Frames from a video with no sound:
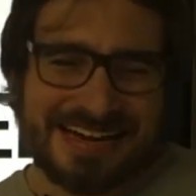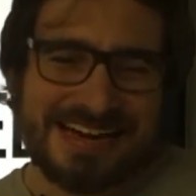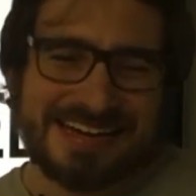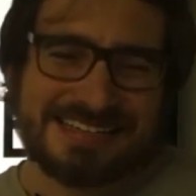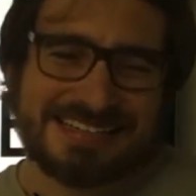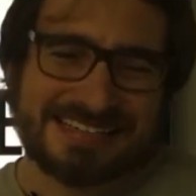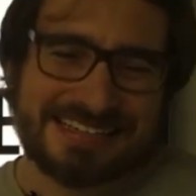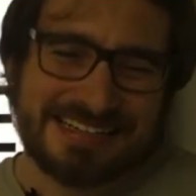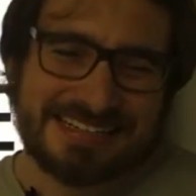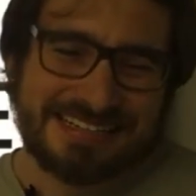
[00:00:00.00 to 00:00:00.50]

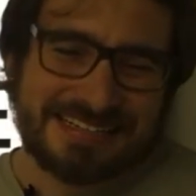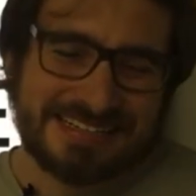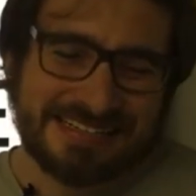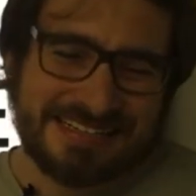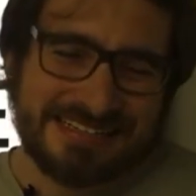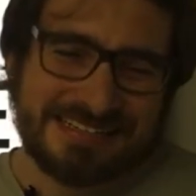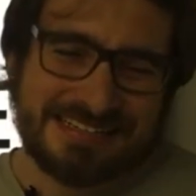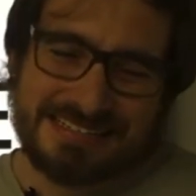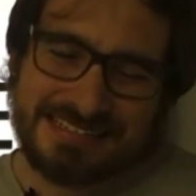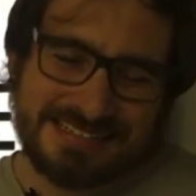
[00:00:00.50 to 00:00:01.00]
As
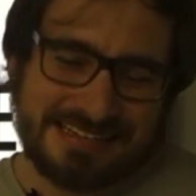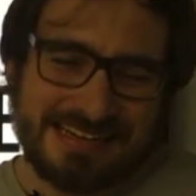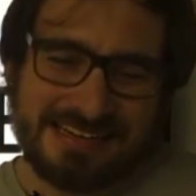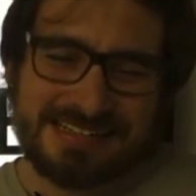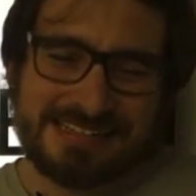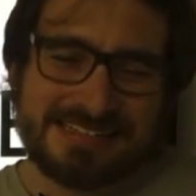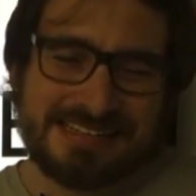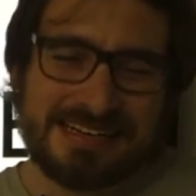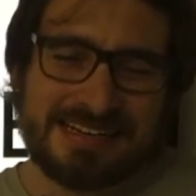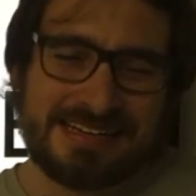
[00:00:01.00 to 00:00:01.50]

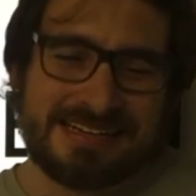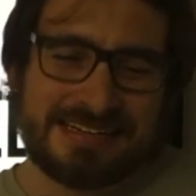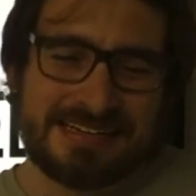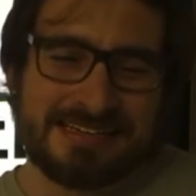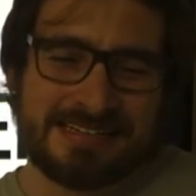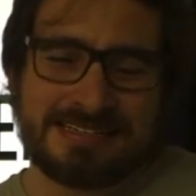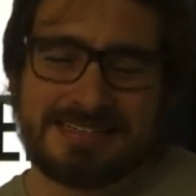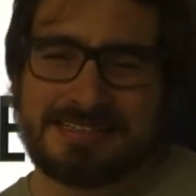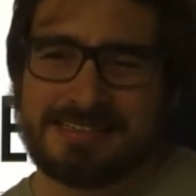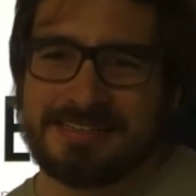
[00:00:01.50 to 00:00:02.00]
Ed said,
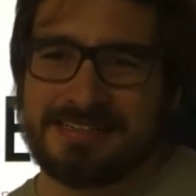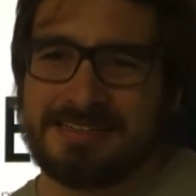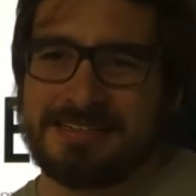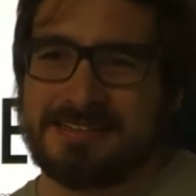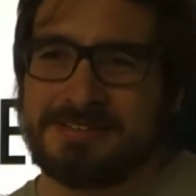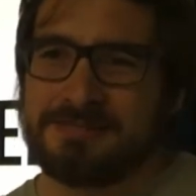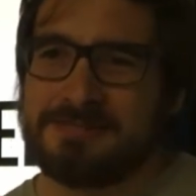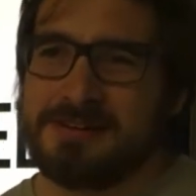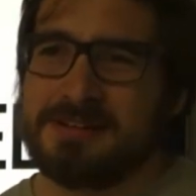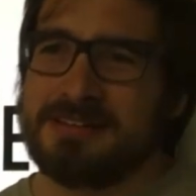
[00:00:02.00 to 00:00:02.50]
it's
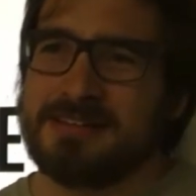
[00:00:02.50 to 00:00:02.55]
a